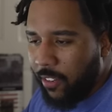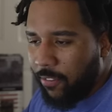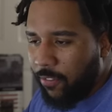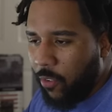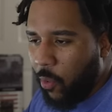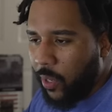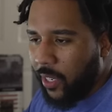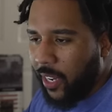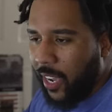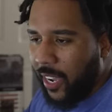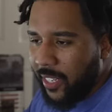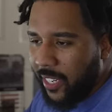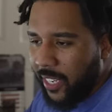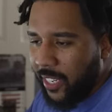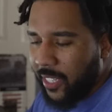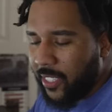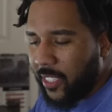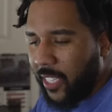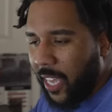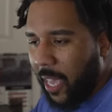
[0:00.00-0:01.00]
at 490
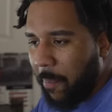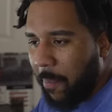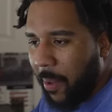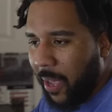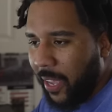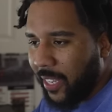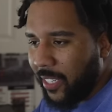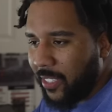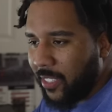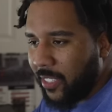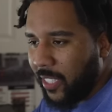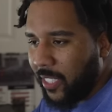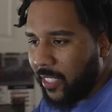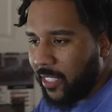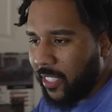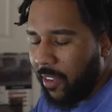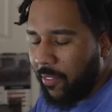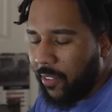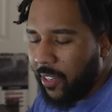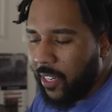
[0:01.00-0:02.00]
and the Scat Pack at
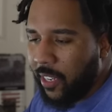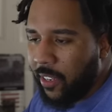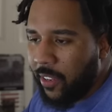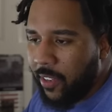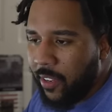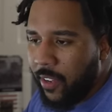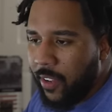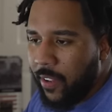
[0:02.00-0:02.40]
670,